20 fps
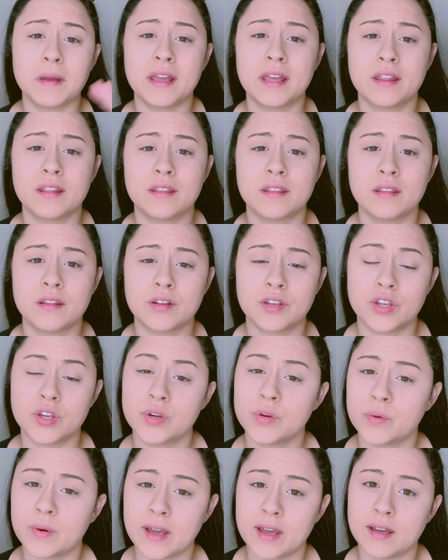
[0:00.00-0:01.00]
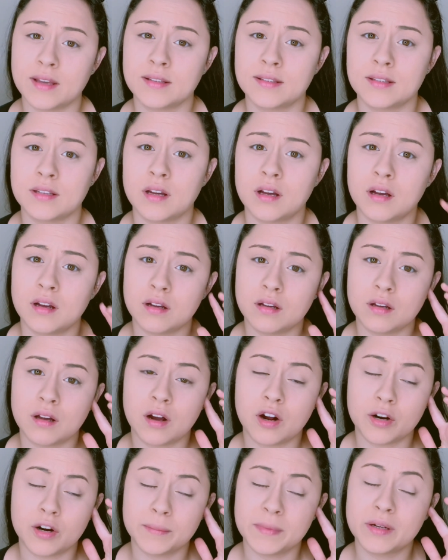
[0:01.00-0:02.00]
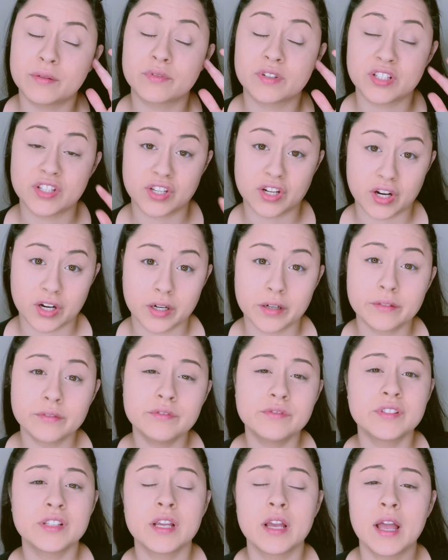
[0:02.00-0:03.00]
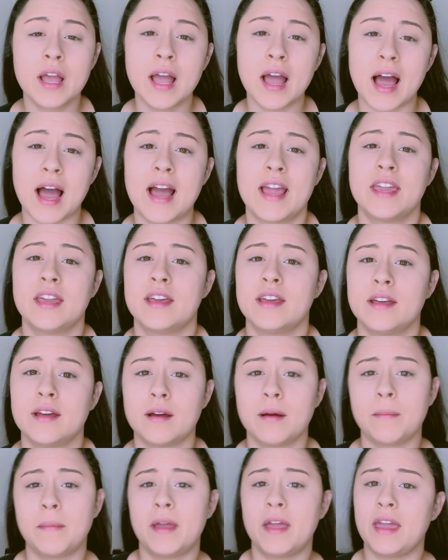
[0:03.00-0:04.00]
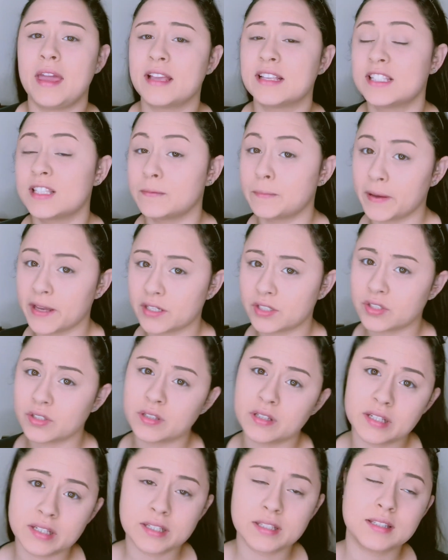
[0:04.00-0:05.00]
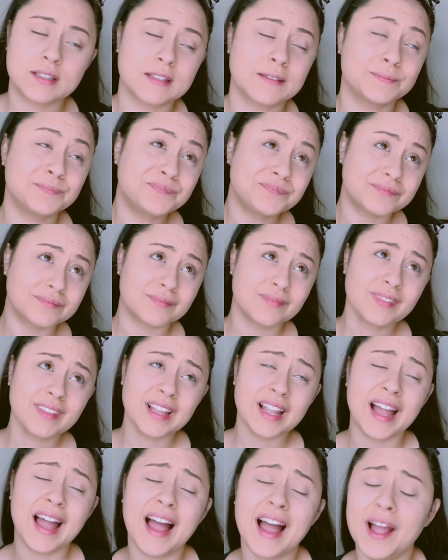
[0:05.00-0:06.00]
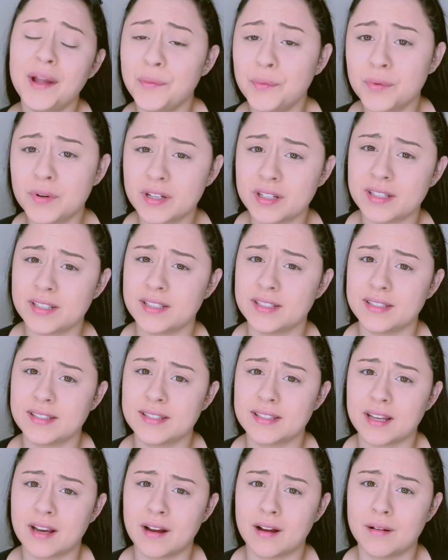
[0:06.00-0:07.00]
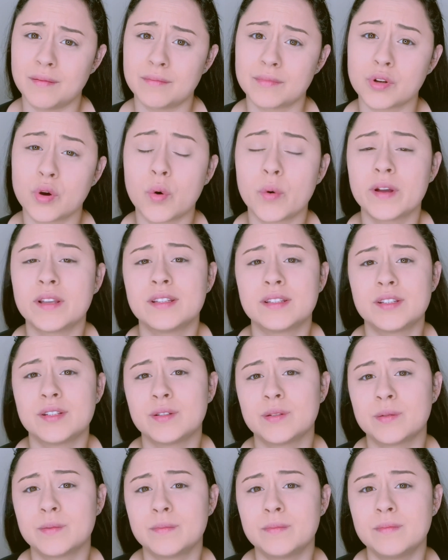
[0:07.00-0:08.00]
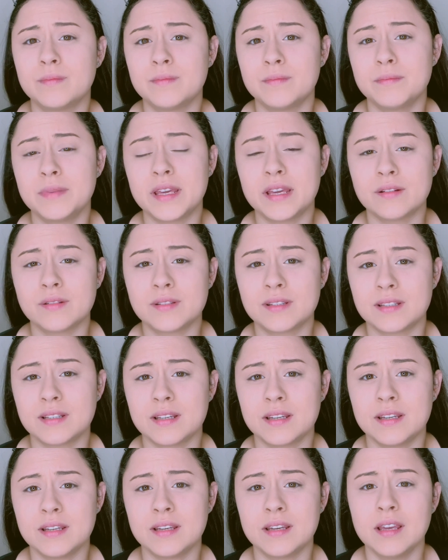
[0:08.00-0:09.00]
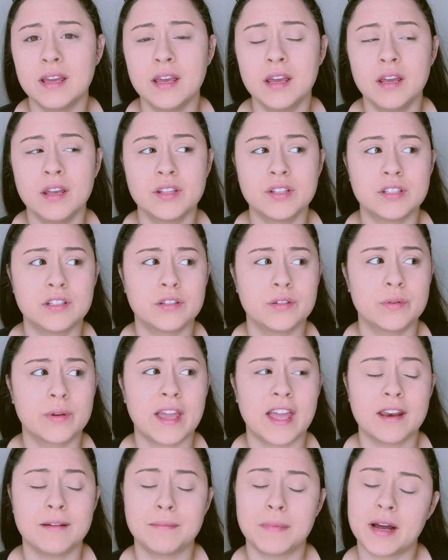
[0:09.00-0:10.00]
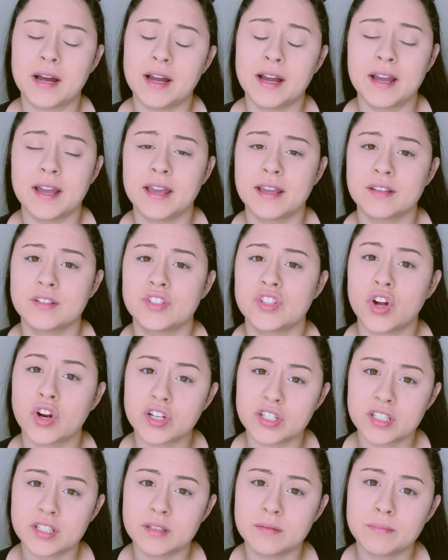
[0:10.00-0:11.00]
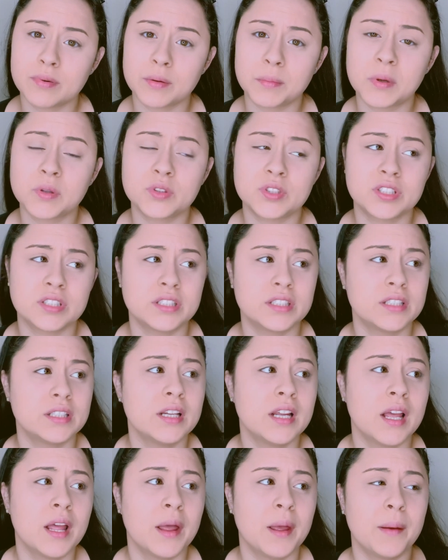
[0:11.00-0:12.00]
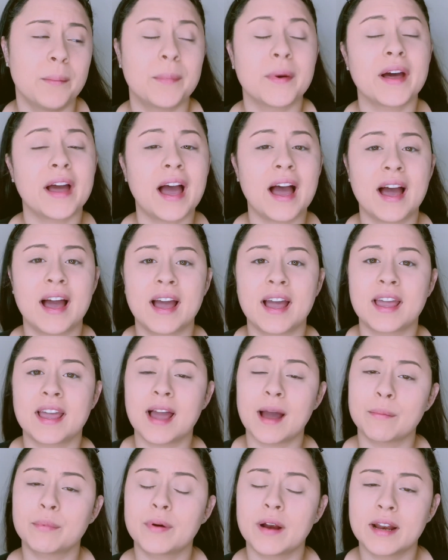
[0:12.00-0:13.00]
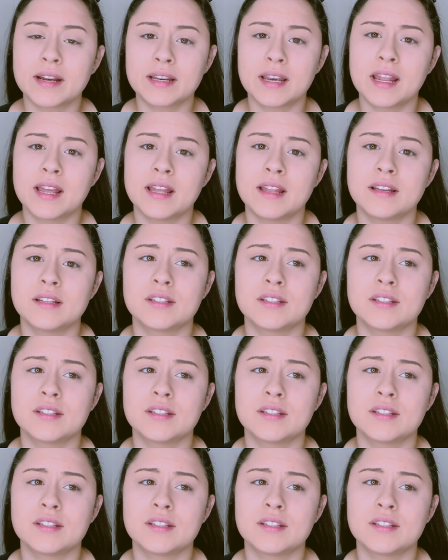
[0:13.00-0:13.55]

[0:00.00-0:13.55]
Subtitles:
in the U.S. Army Reserves. I am a specialist. I was going to BLC to get my sergeant promotion, but I got pregnant,